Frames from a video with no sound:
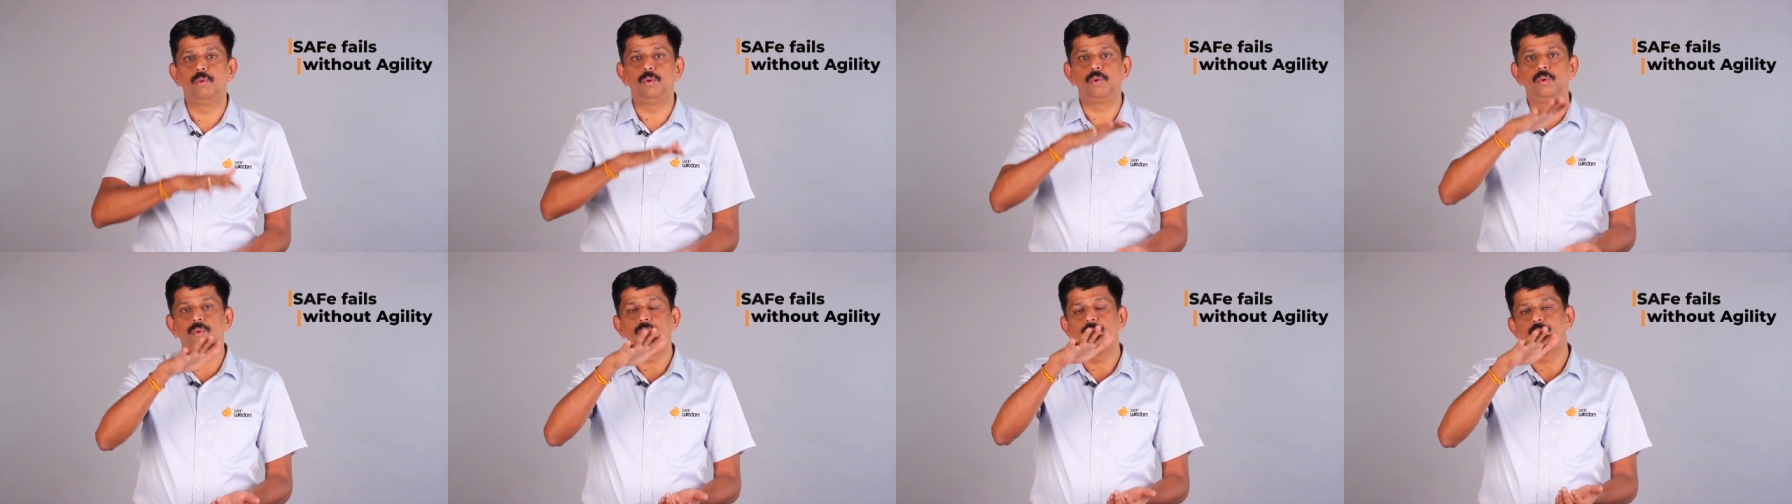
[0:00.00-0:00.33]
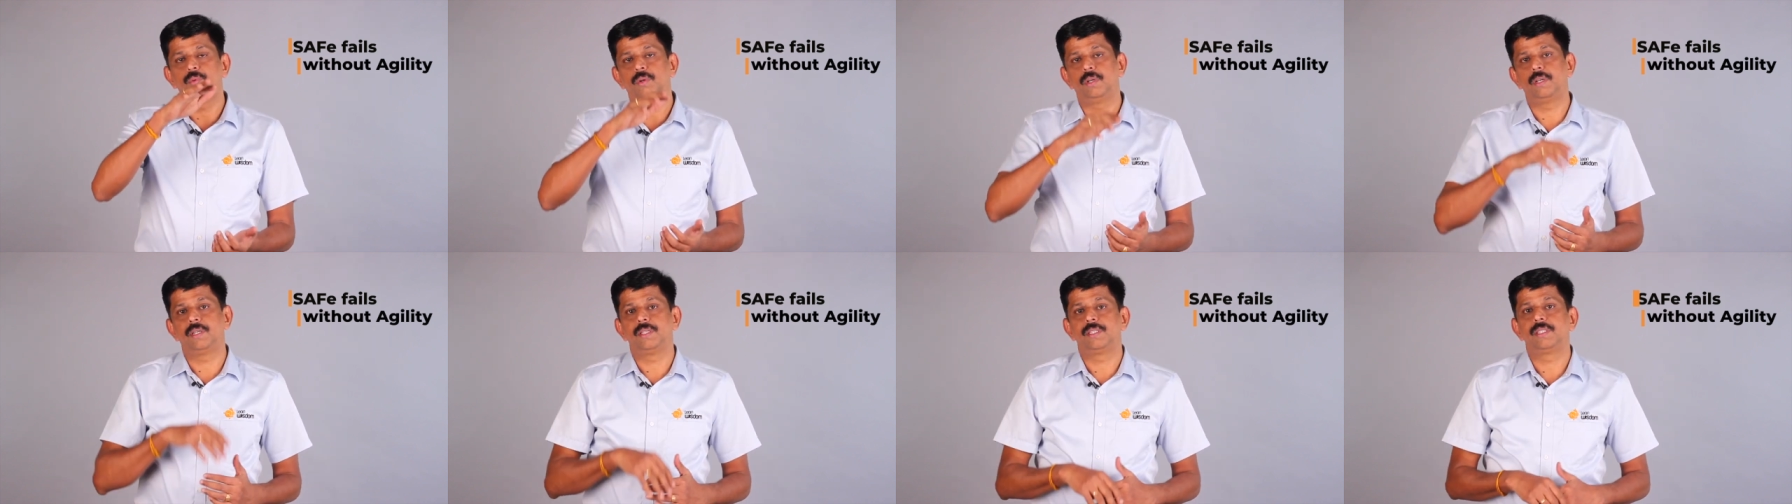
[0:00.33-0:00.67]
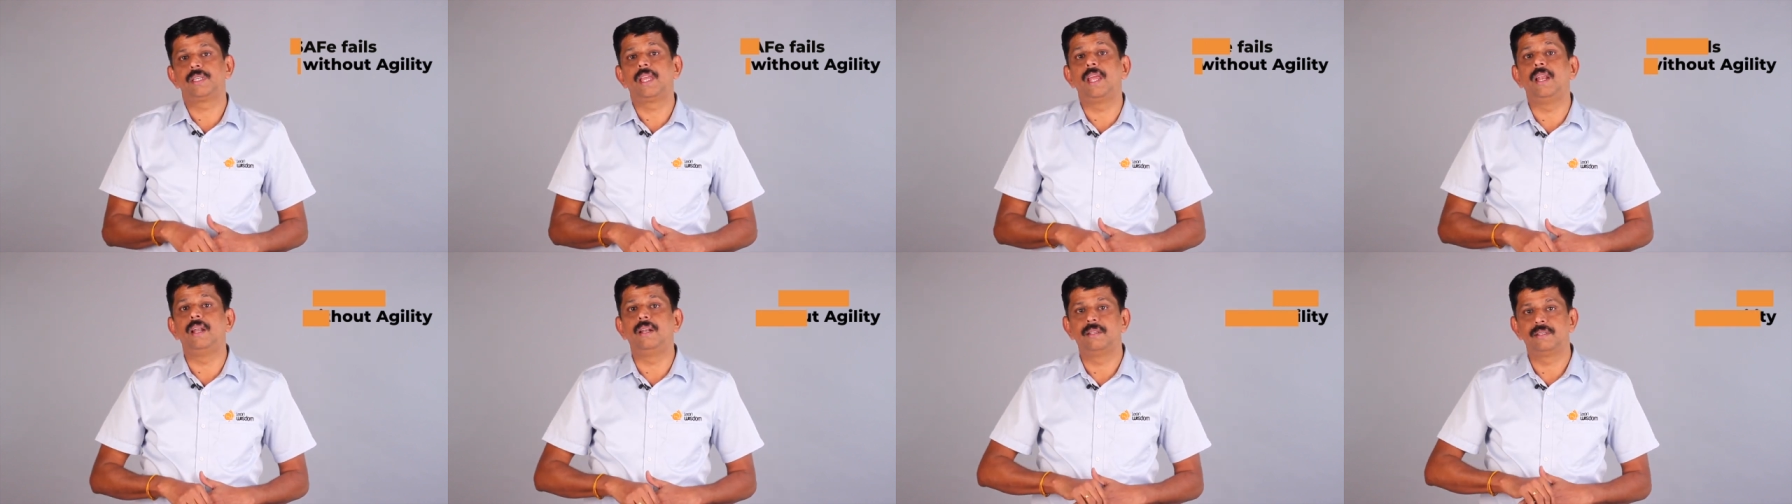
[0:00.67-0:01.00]
to a
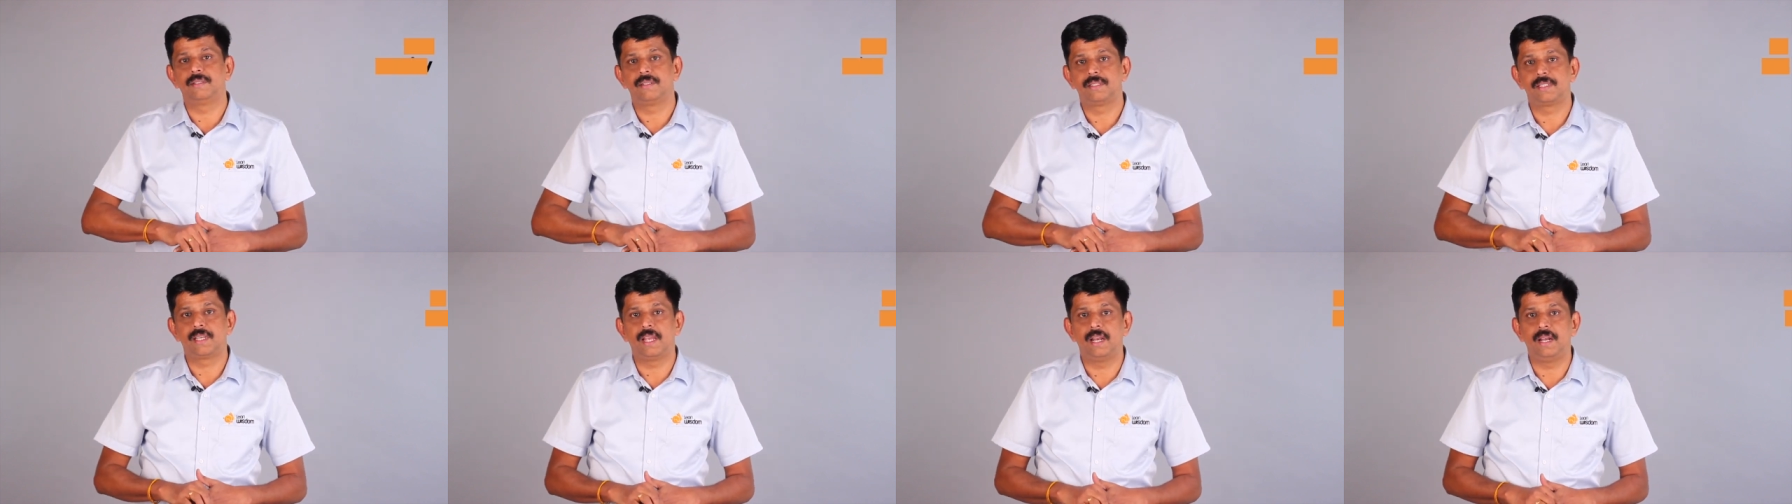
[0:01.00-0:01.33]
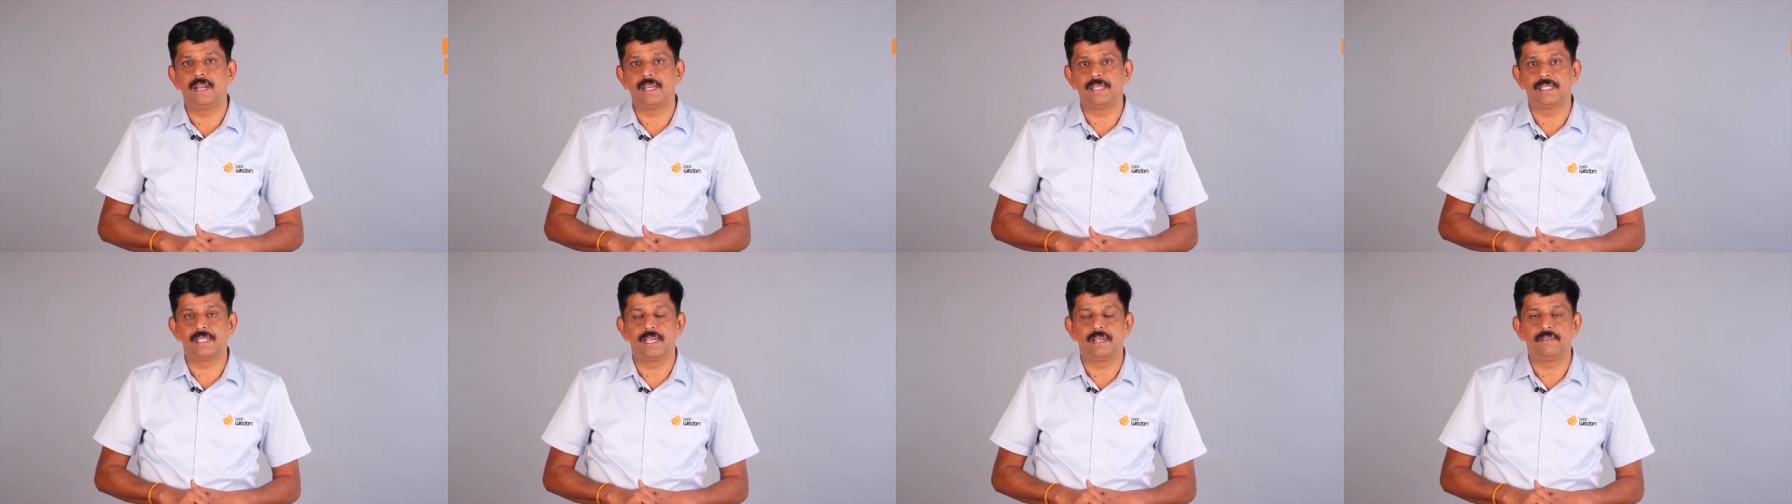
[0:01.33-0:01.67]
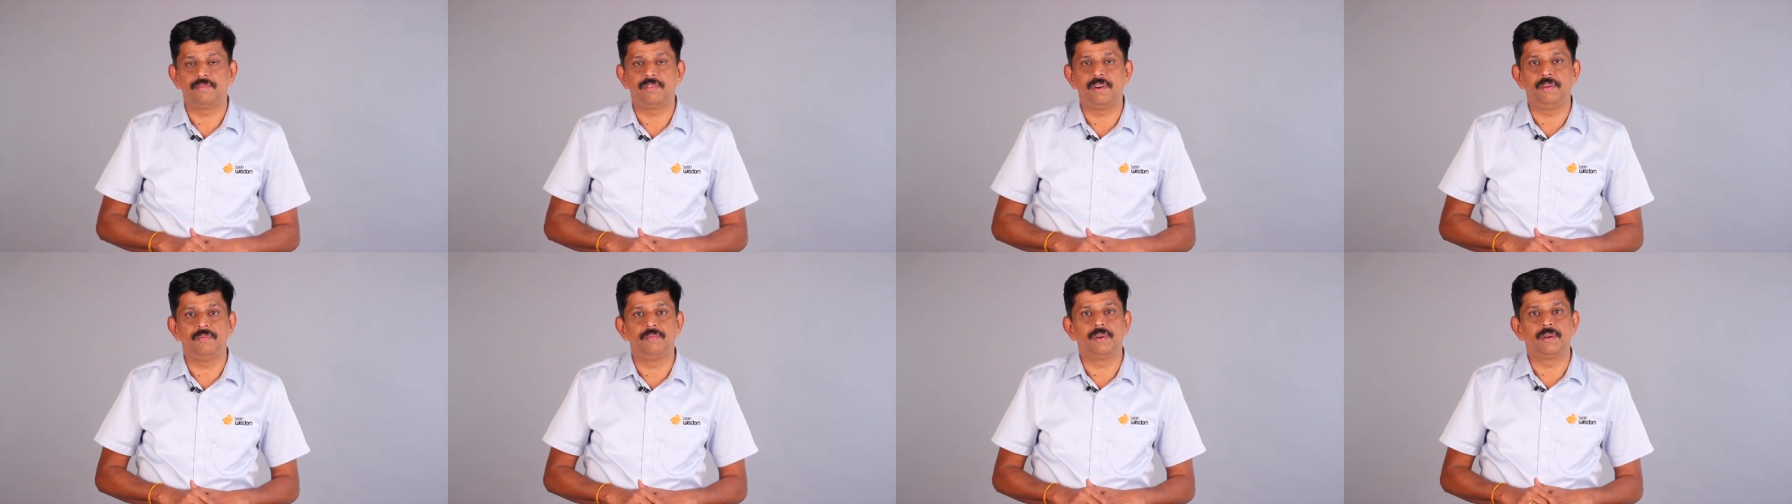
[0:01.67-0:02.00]
scaled agile
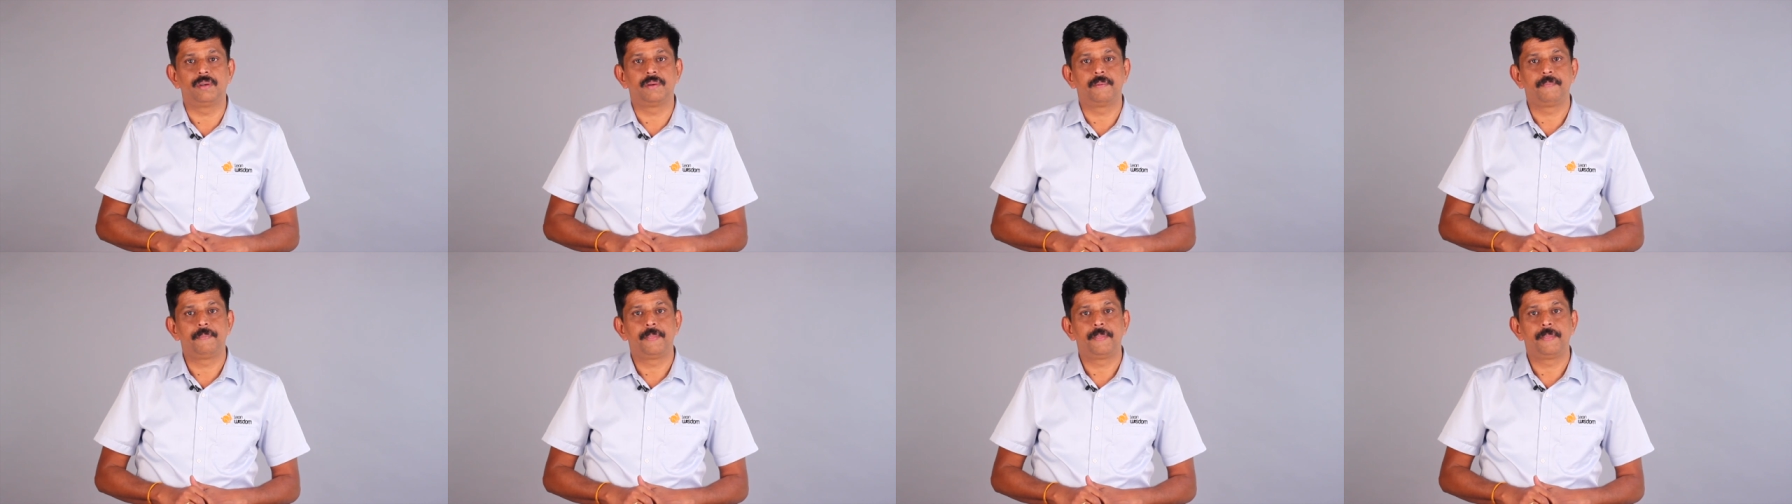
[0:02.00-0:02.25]
framework.